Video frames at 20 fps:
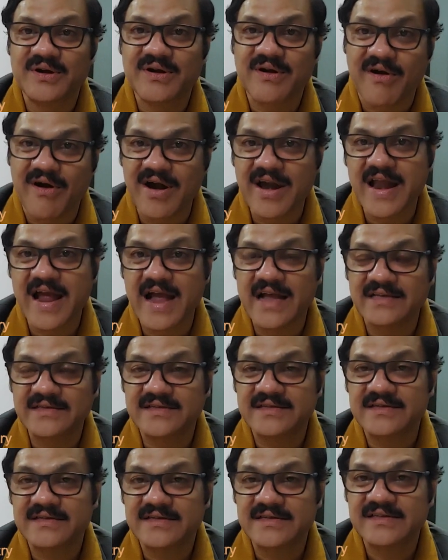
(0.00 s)
called
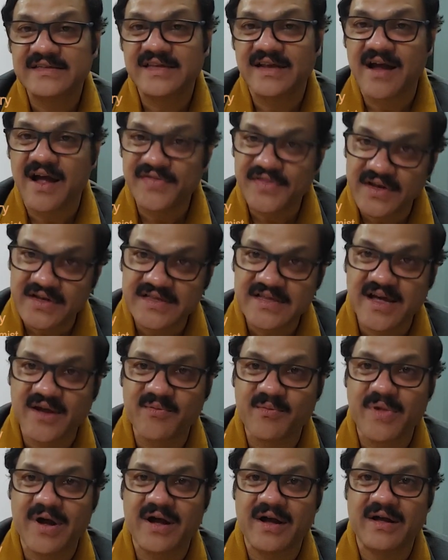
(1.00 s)
as Sanatana
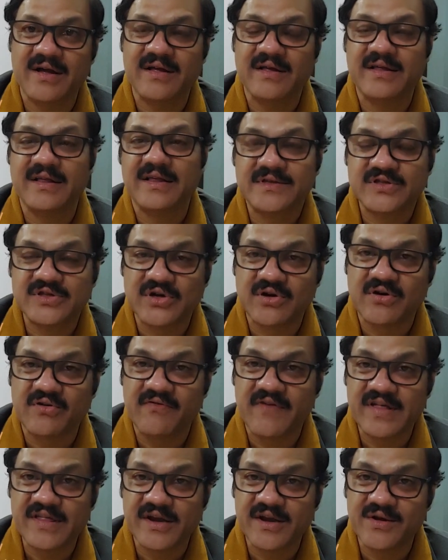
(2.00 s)
Dharma. So
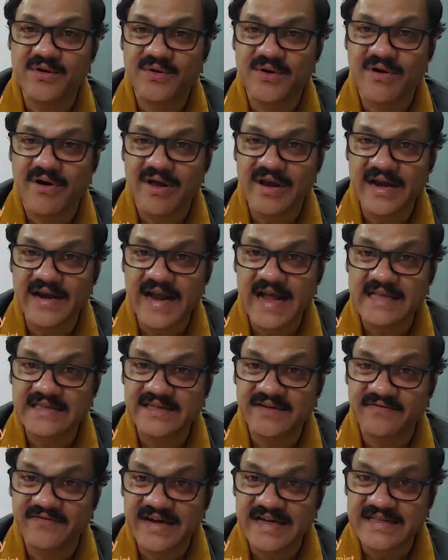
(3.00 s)
whether you call it
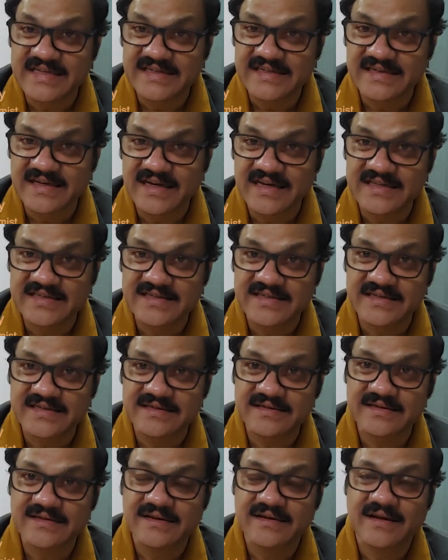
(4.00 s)
as a Vedic
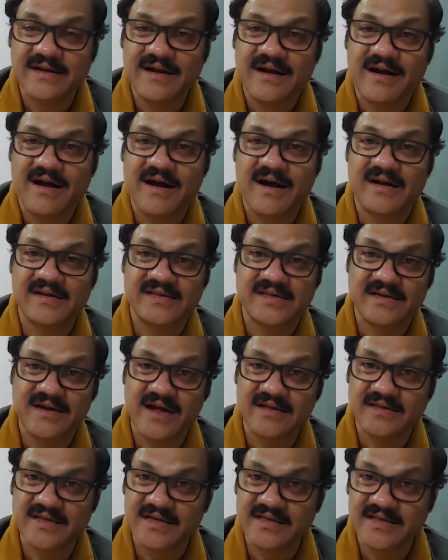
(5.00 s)
religion or
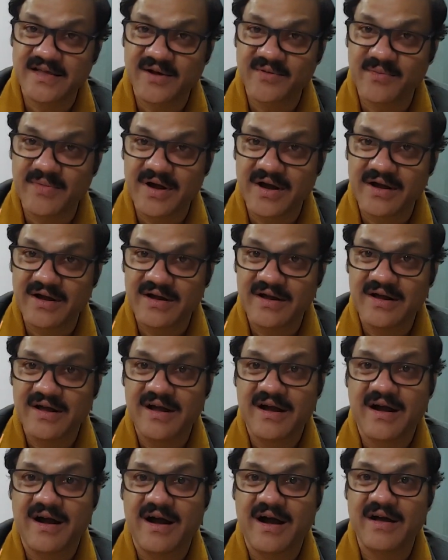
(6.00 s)
Sanatana Dharma
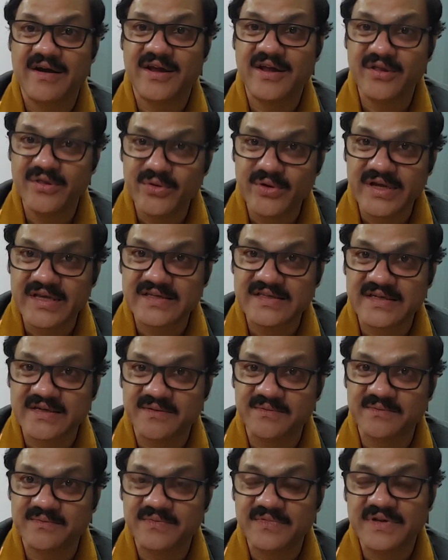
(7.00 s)
or
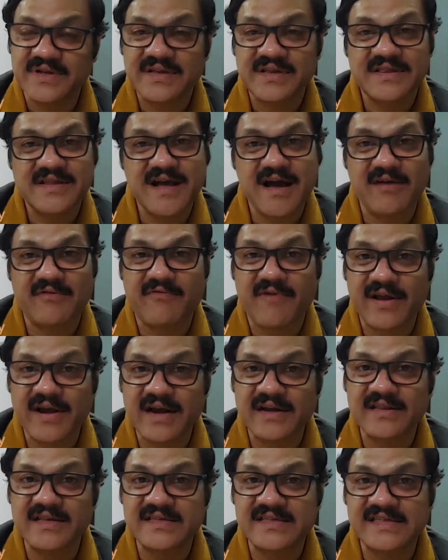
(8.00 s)
Hinduism, they are one
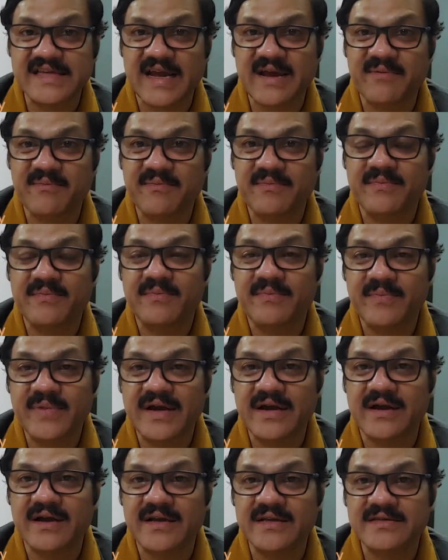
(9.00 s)
and the same
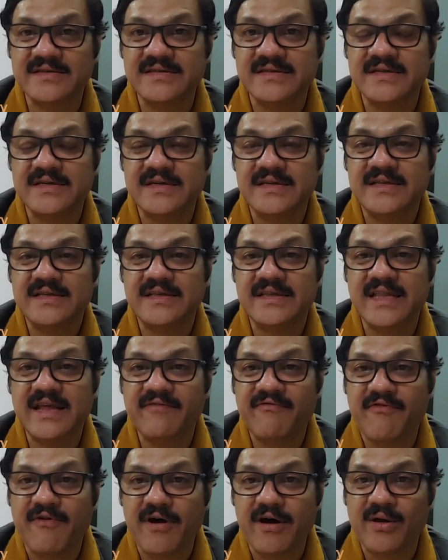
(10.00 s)
because they
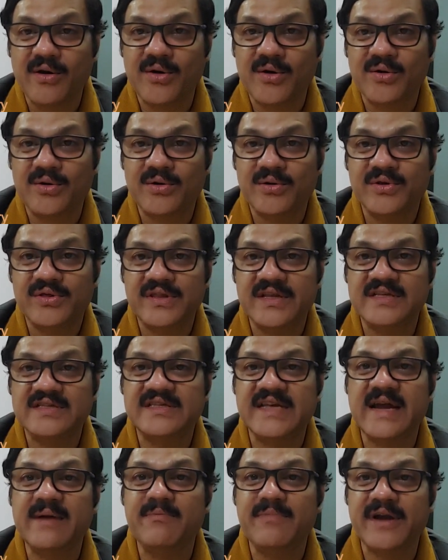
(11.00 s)
follow the
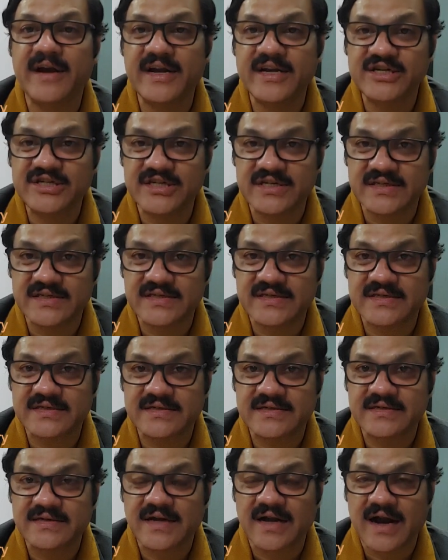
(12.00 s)
same
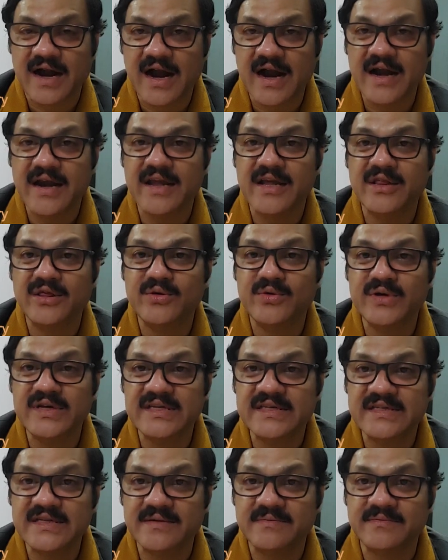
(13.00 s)
traditions, and
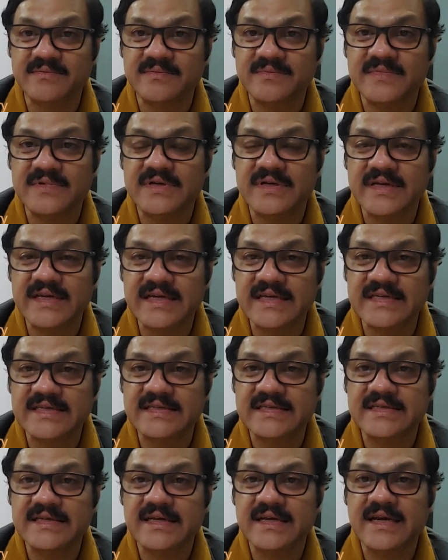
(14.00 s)
Hinduism
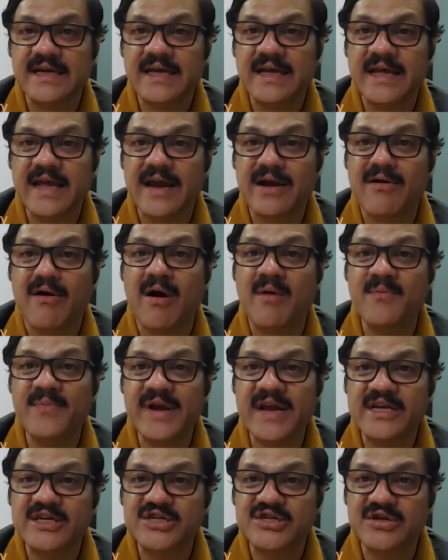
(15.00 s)
is a
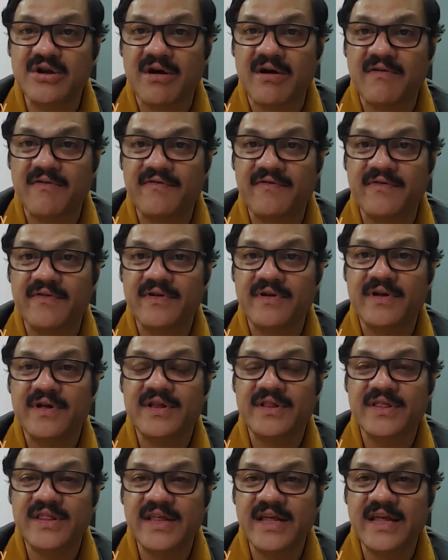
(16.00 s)
combination of
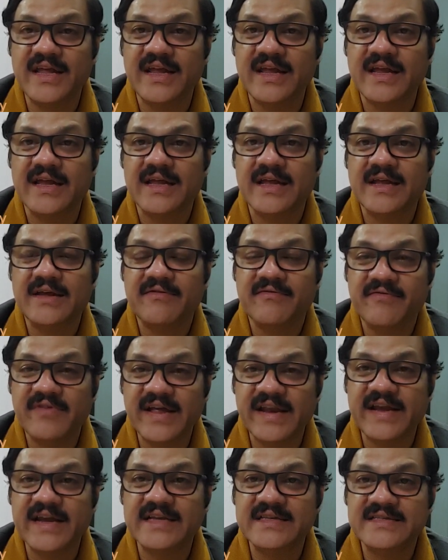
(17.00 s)
the
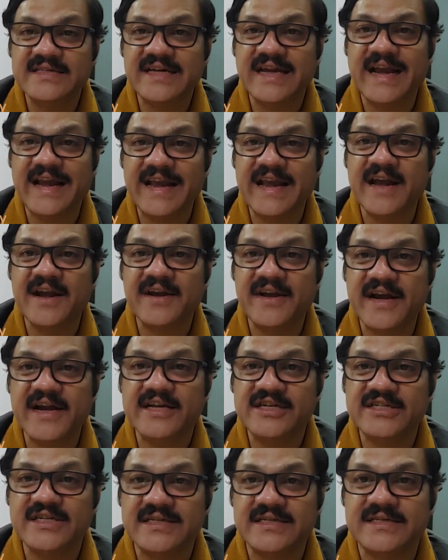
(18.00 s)
various Indian
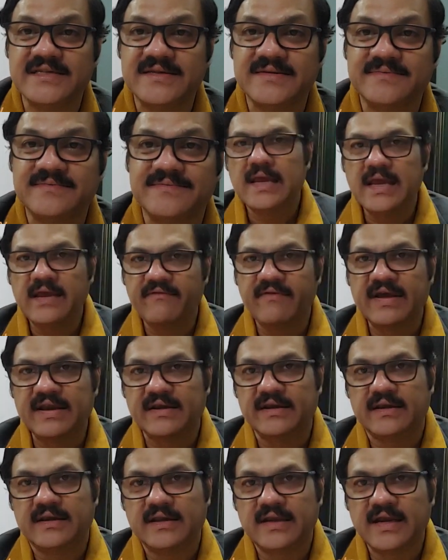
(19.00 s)
traditions.
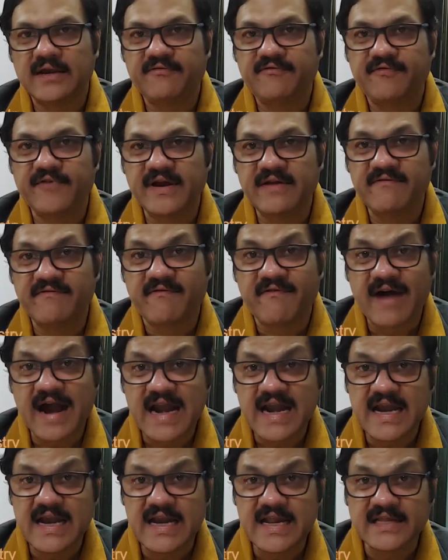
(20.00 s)
Even if we
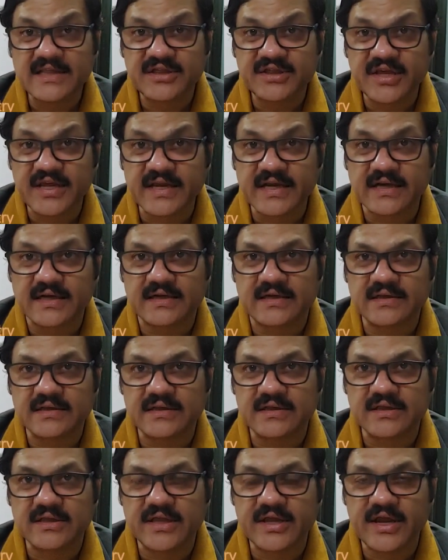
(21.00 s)
wildly think
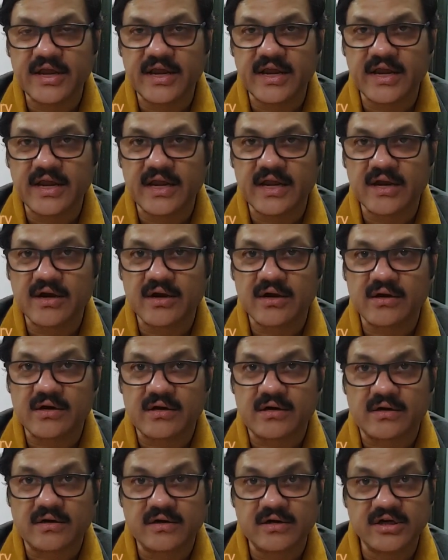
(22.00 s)
the
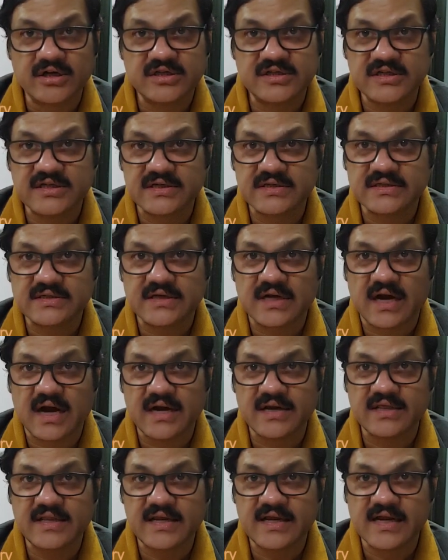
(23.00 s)
origin
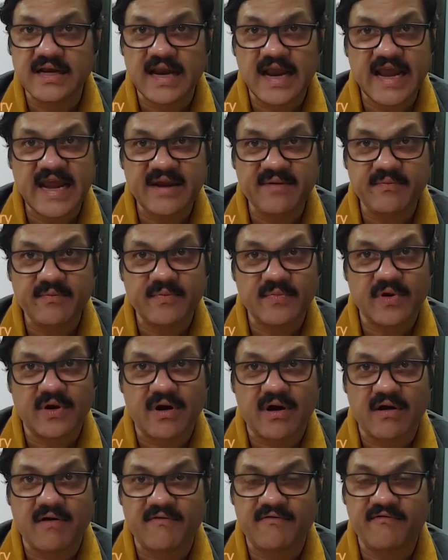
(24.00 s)
and the claim
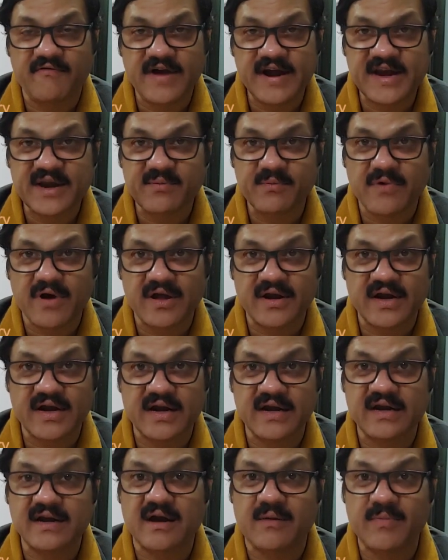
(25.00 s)
of
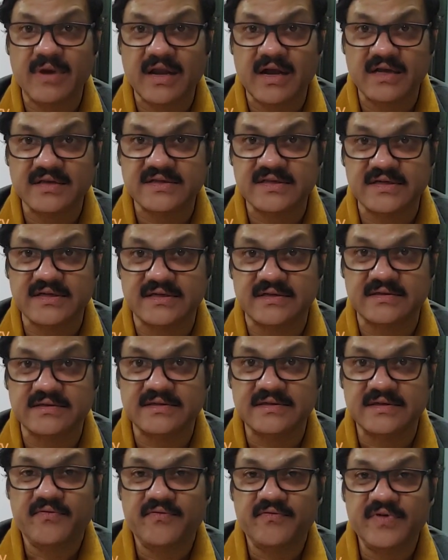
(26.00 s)
V.V.L.N.Sastry and Kamal
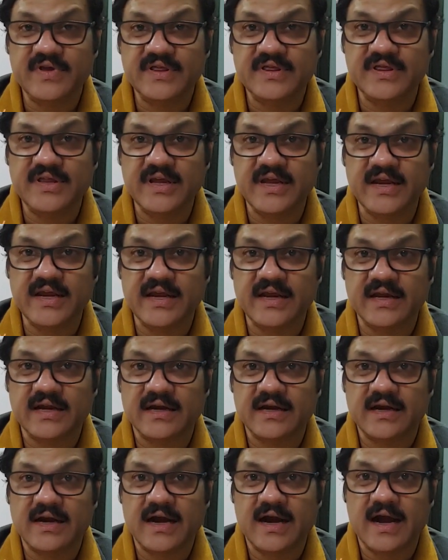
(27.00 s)
Hassan with
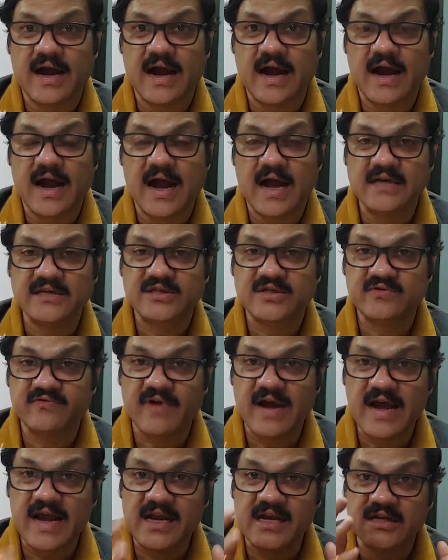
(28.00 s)
the
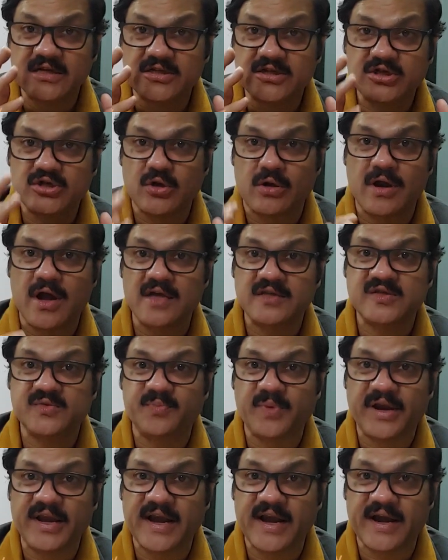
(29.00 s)
erstwhile Chola's
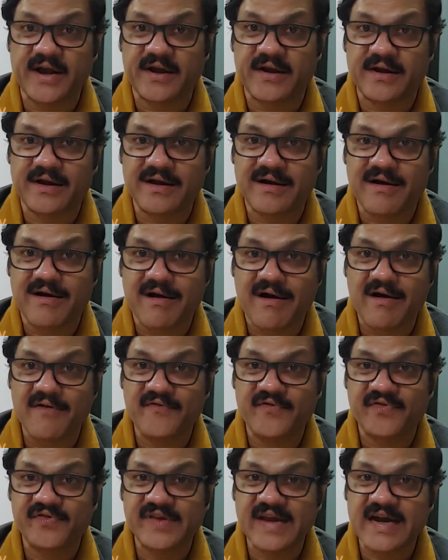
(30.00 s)
period
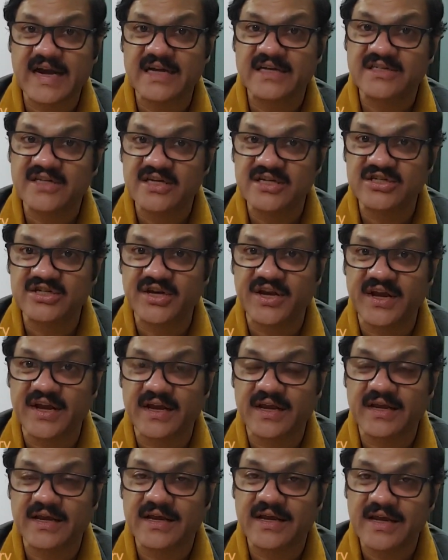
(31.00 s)
of 2nd
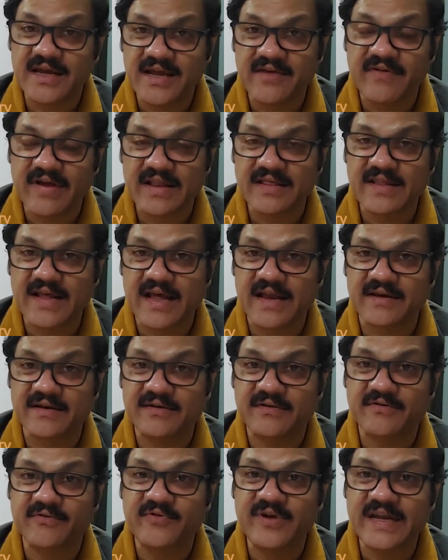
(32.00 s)
century, even
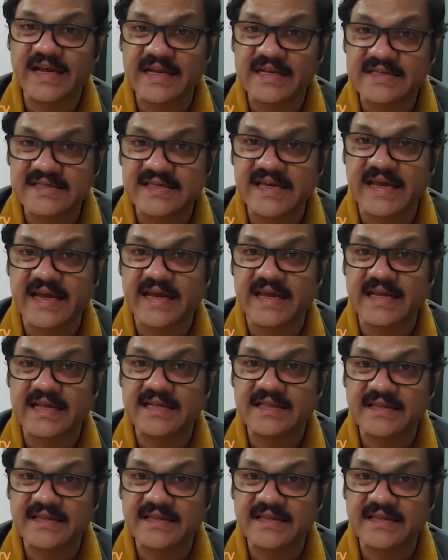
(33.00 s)
then we can say